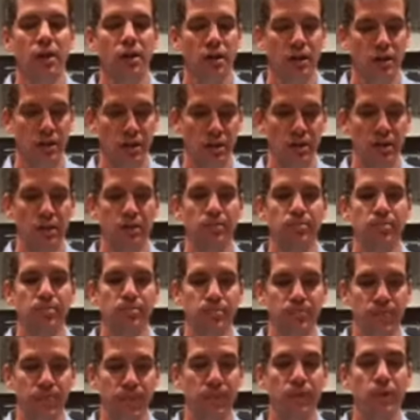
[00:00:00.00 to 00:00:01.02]
uh,
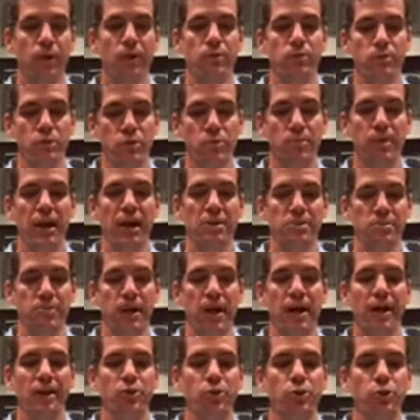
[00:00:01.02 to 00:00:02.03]
those who pass by,
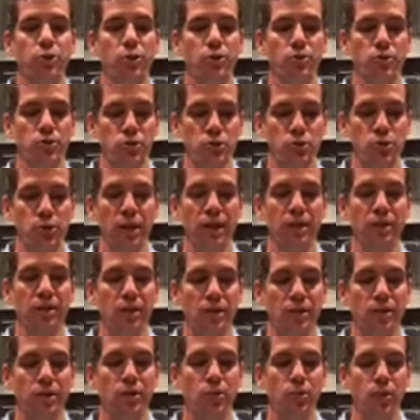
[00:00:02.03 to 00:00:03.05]
who go straight on
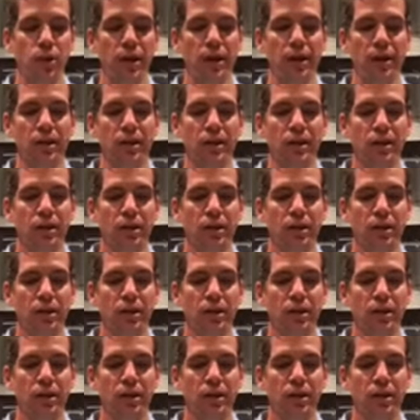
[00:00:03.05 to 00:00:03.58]
their way.